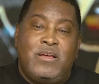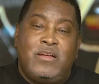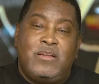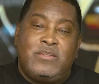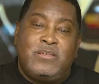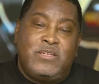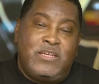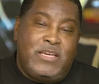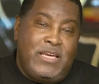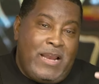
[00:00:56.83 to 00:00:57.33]

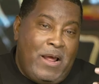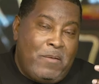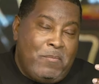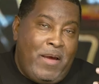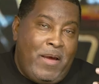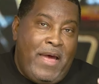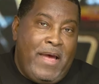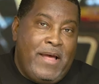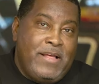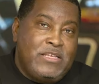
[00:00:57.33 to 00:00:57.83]
to get our
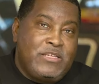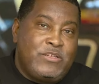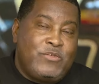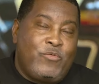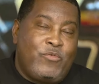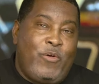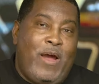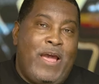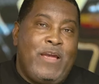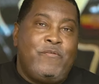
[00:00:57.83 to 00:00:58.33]
minds
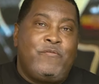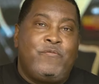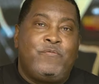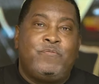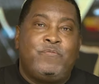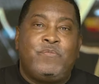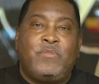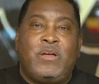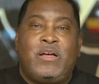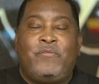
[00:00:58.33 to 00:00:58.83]
right
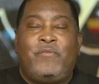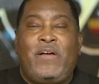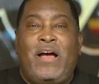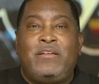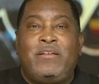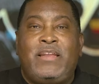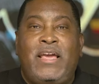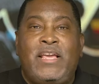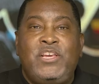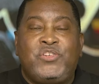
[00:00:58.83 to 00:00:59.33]

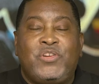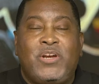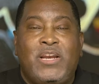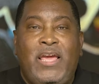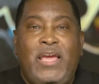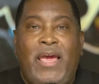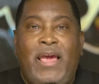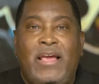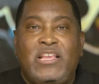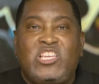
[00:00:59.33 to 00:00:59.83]
foundationally
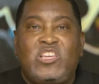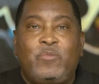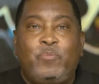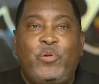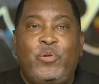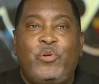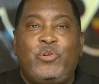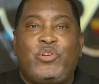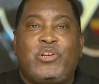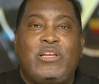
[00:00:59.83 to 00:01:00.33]
and
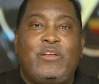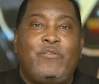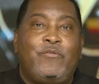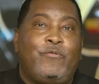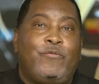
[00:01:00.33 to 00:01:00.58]
spiritually